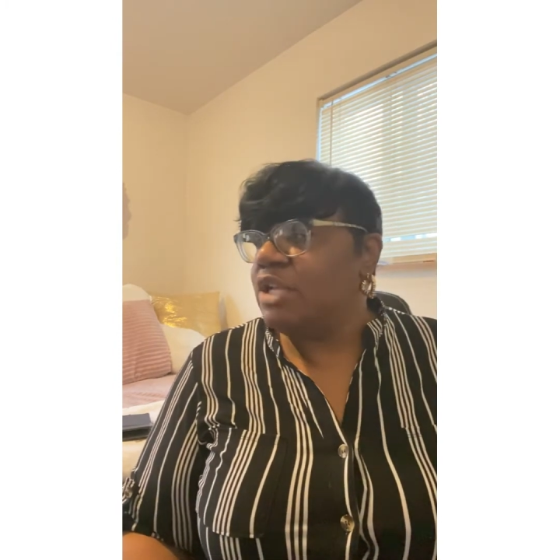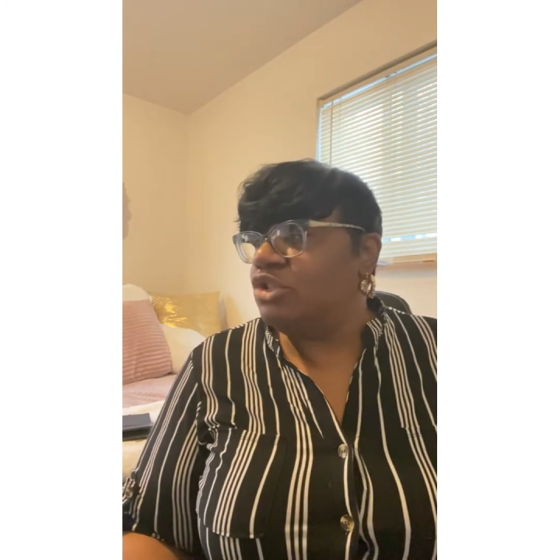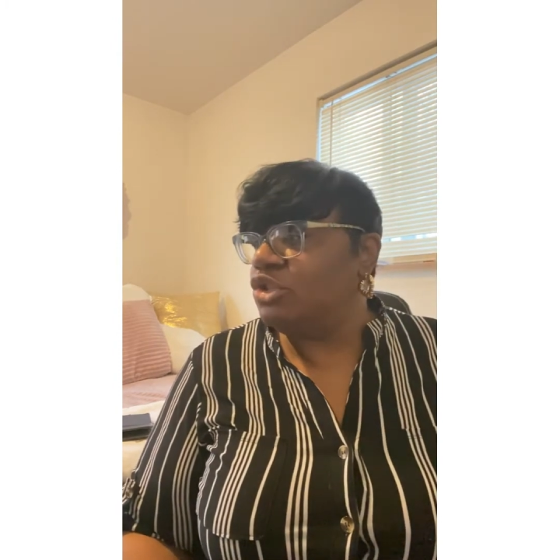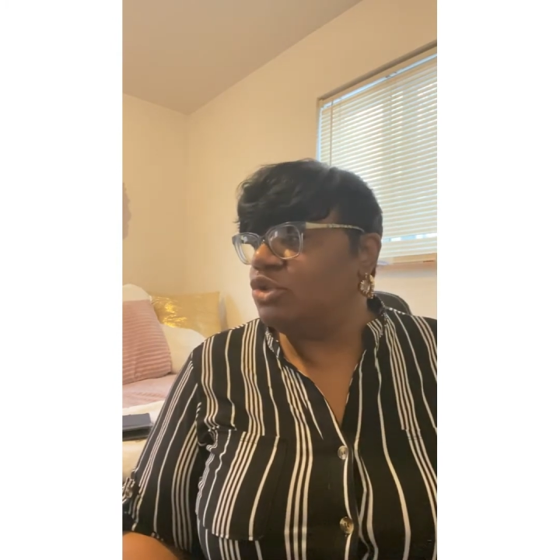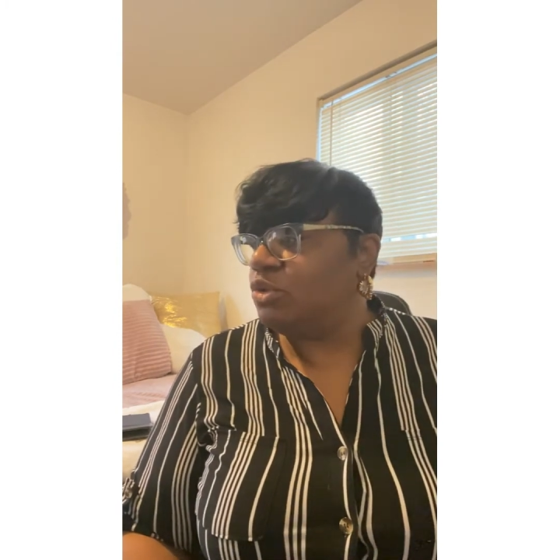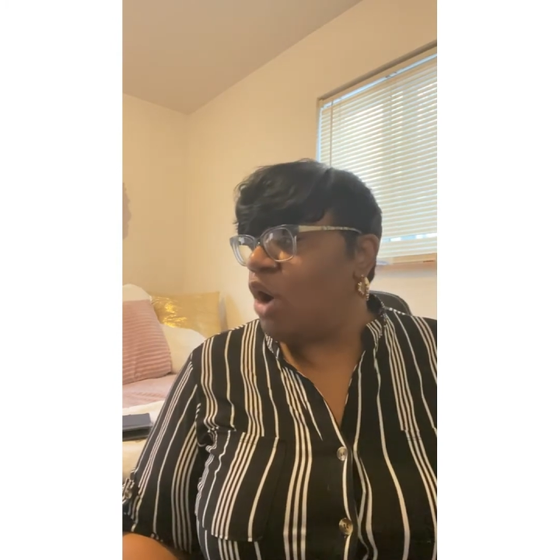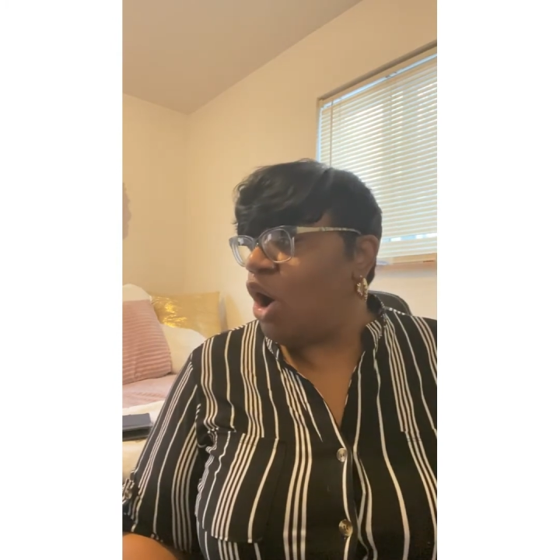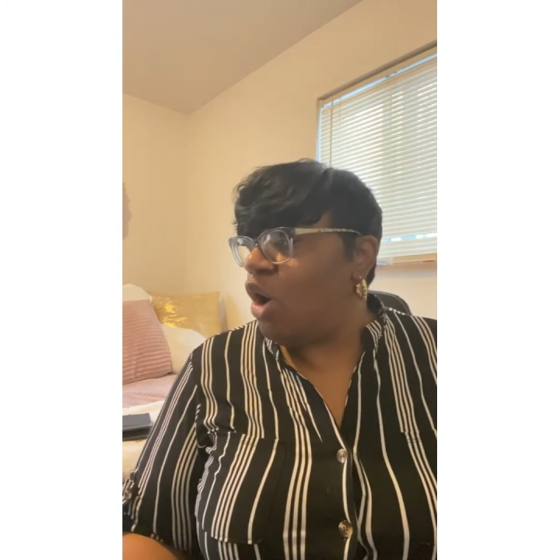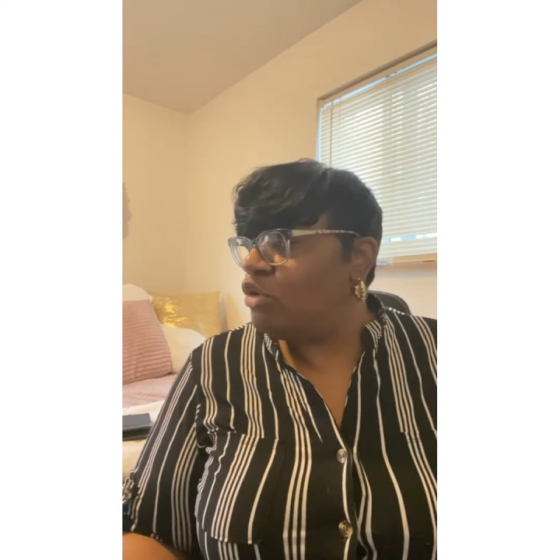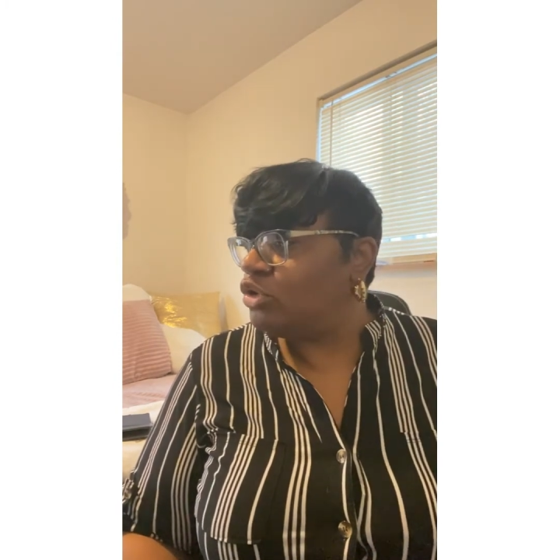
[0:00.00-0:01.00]
Did you
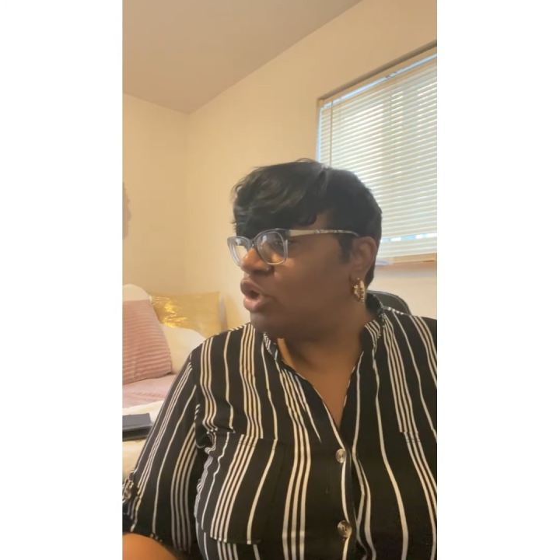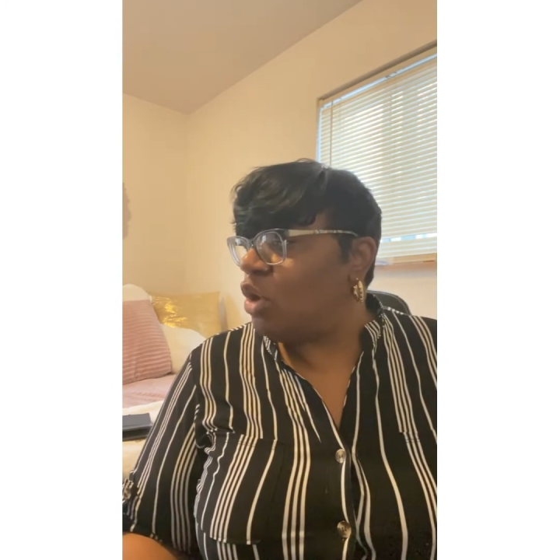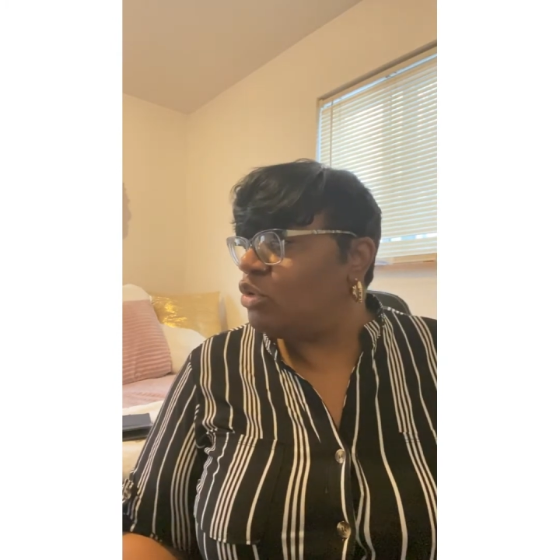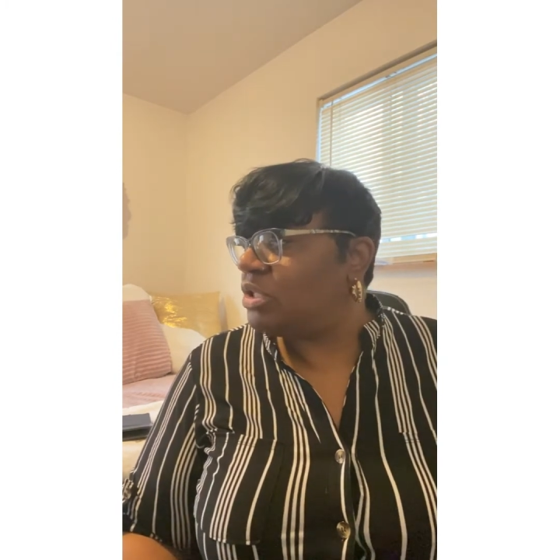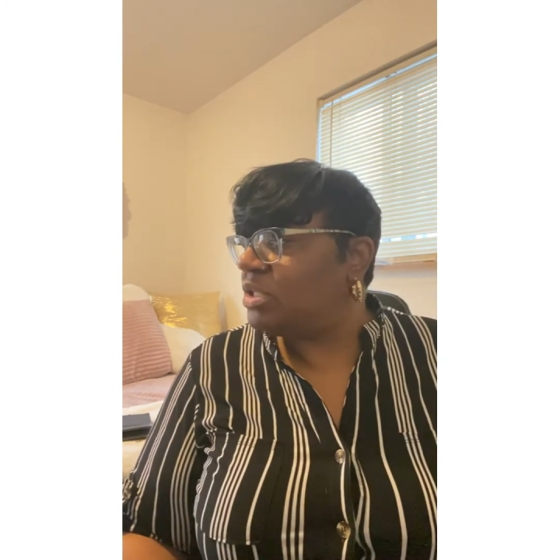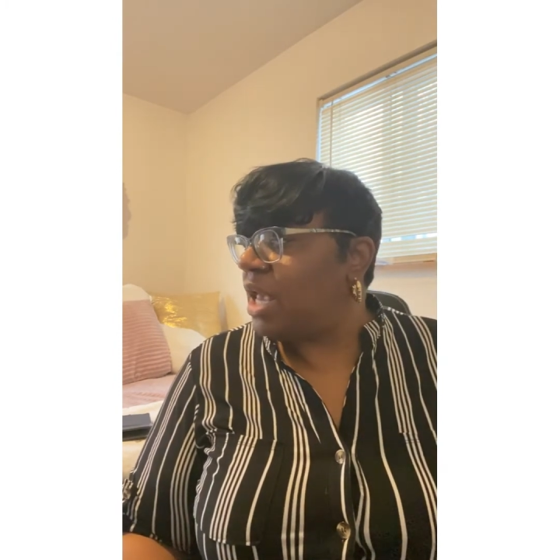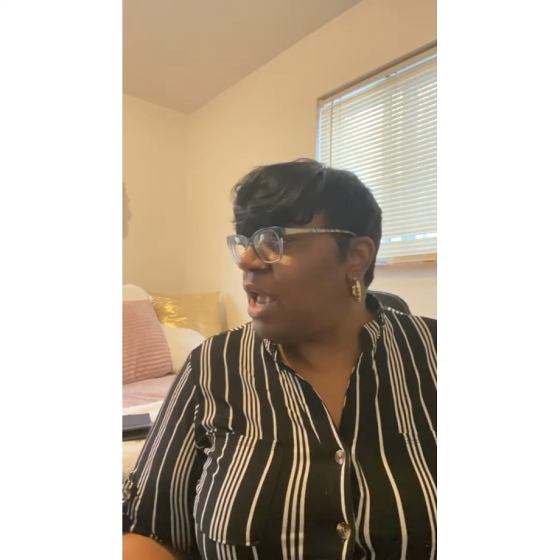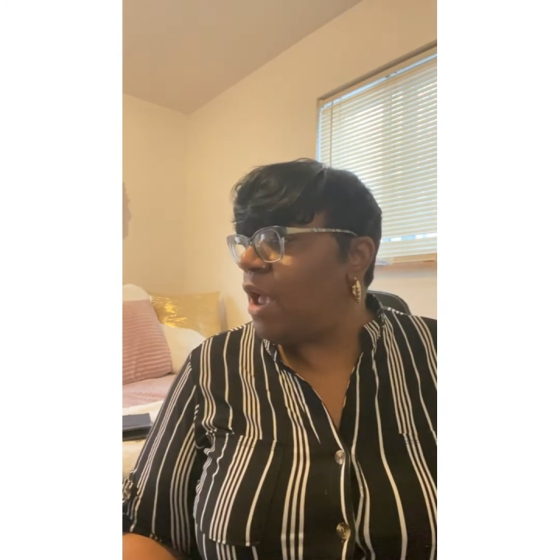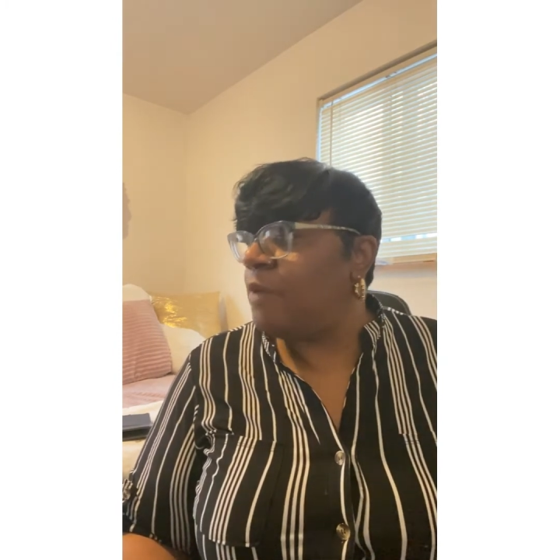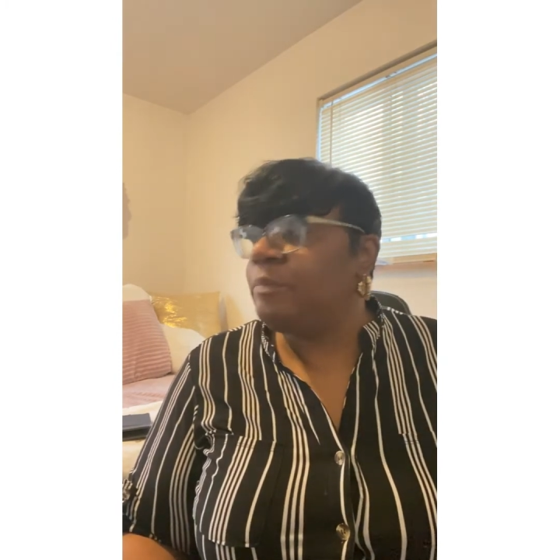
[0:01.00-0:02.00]
hurt
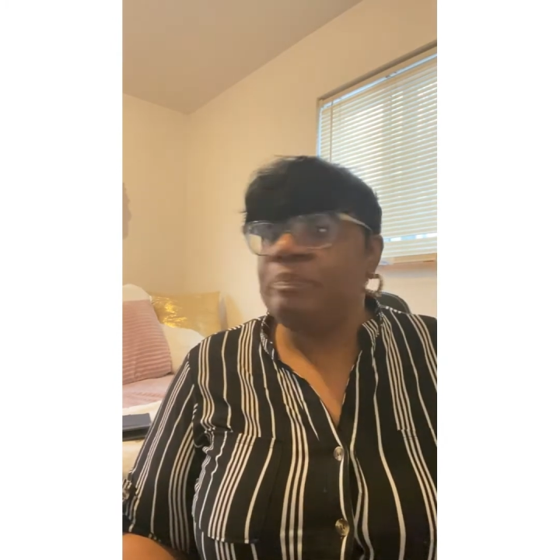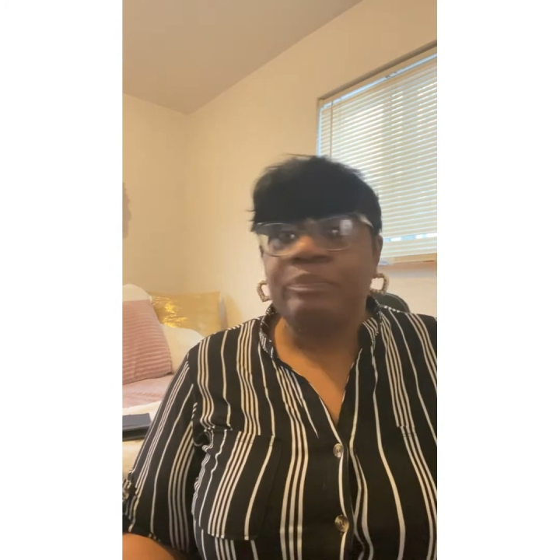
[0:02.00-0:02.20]
yourself?